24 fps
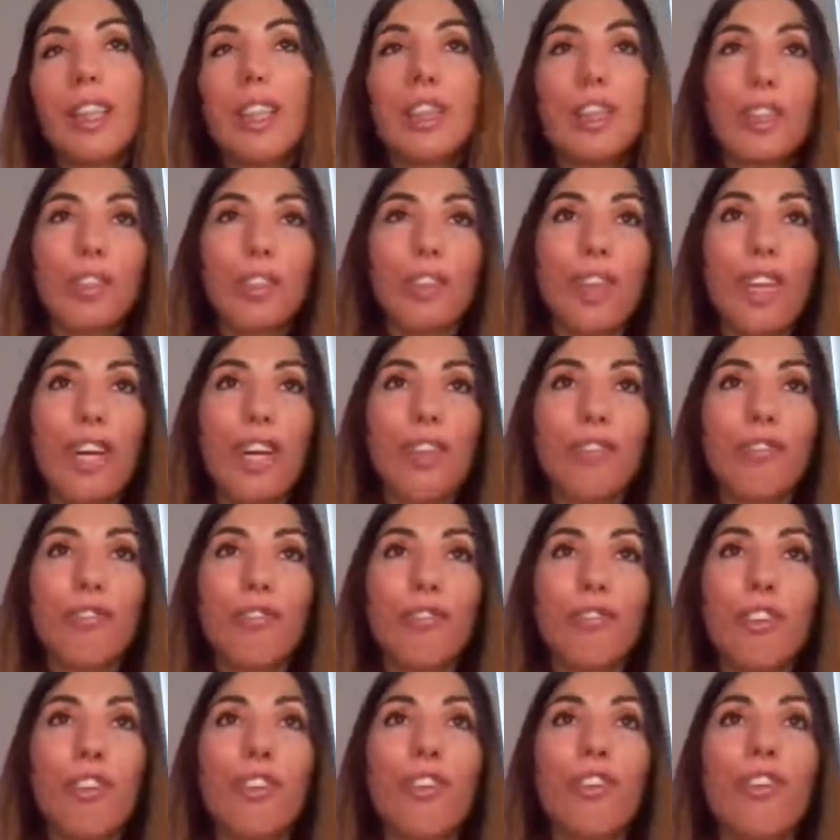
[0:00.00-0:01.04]
So
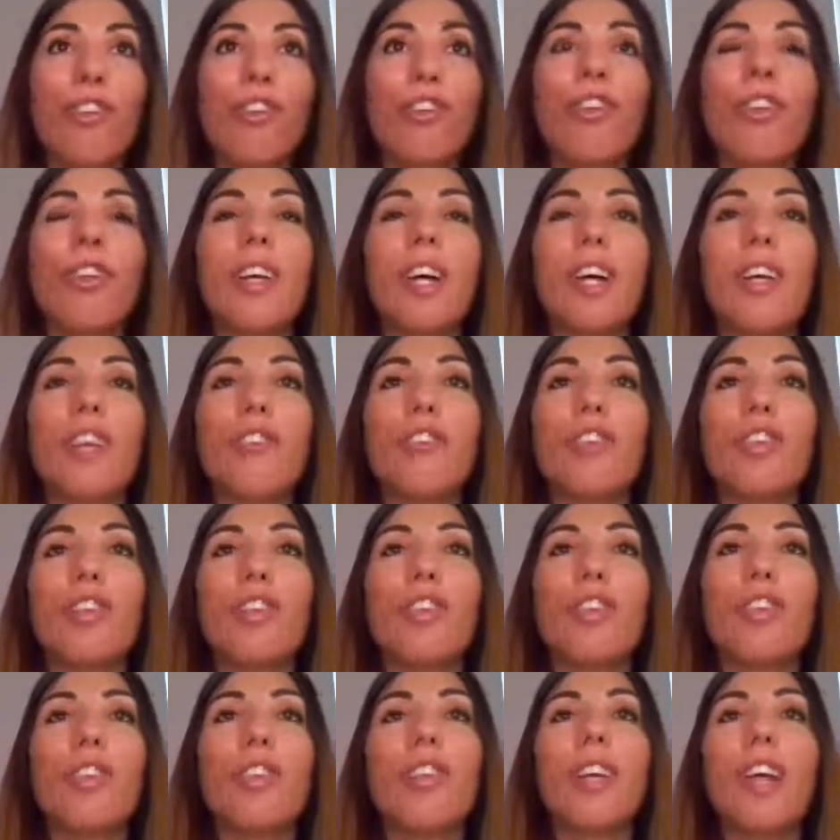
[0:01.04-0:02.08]
if
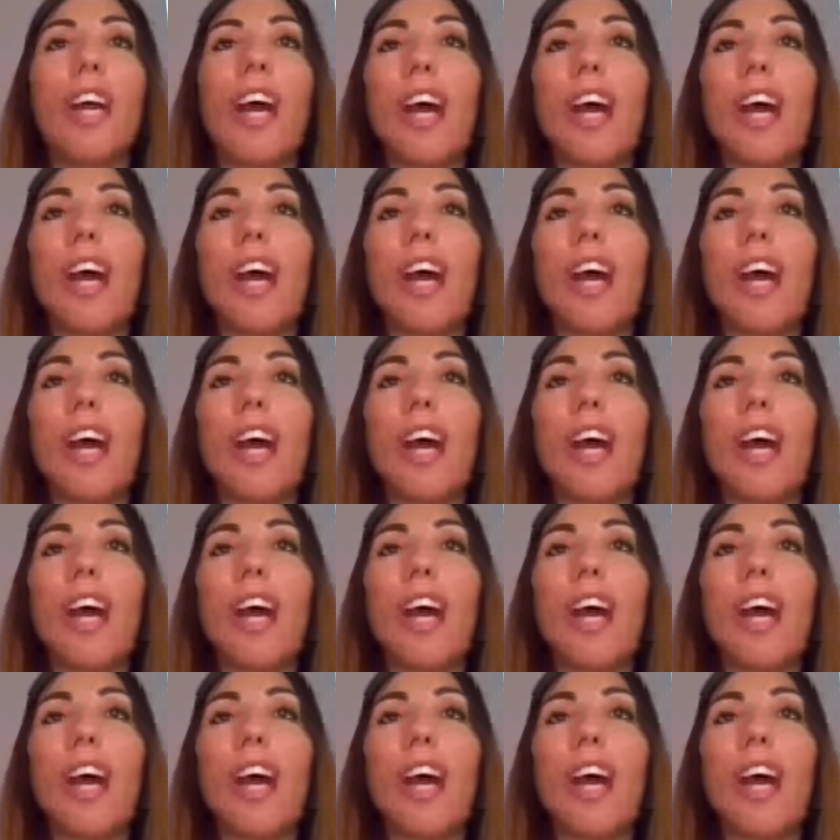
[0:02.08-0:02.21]
you